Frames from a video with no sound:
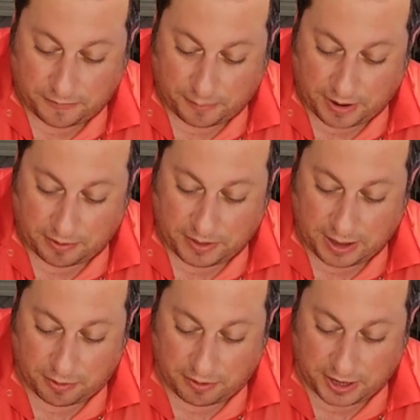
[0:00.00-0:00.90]
around the
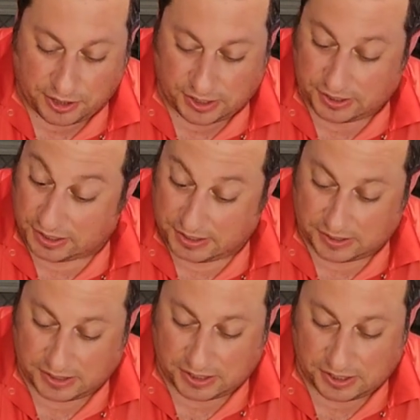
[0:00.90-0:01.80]
outer edges because this
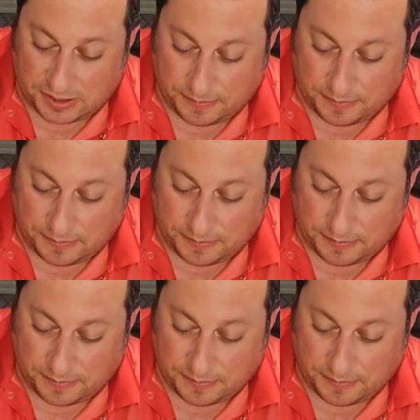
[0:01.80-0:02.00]
is